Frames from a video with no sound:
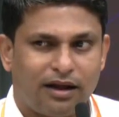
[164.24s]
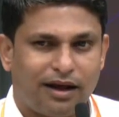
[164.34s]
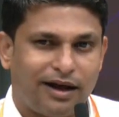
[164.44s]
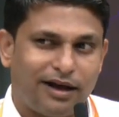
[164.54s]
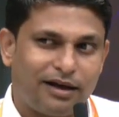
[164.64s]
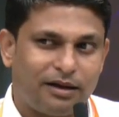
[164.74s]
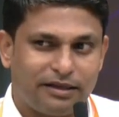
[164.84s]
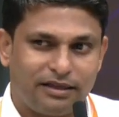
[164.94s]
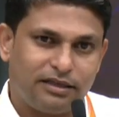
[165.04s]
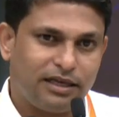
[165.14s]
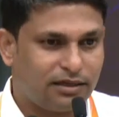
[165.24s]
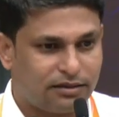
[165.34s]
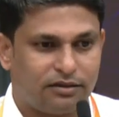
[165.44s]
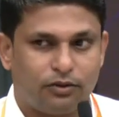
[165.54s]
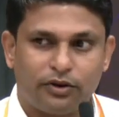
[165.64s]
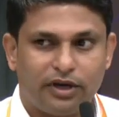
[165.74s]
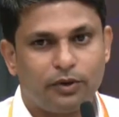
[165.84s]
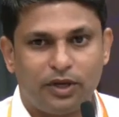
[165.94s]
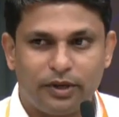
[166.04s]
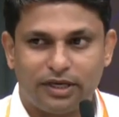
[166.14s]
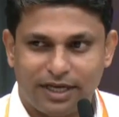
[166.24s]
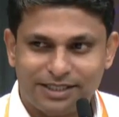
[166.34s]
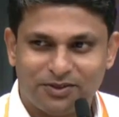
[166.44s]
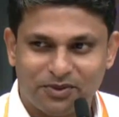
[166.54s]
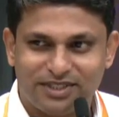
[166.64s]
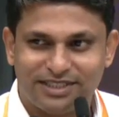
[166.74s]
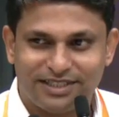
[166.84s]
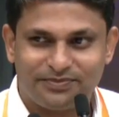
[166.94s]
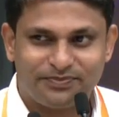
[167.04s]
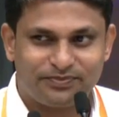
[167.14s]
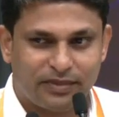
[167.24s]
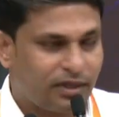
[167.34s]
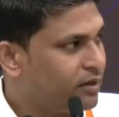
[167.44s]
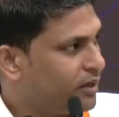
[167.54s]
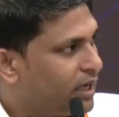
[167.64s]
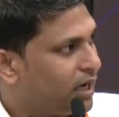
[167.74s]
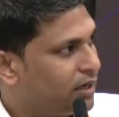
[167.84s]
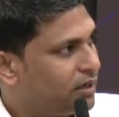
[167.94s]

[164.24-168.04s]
Yeah. Okay. Okay. You can ask the questions. Yeah.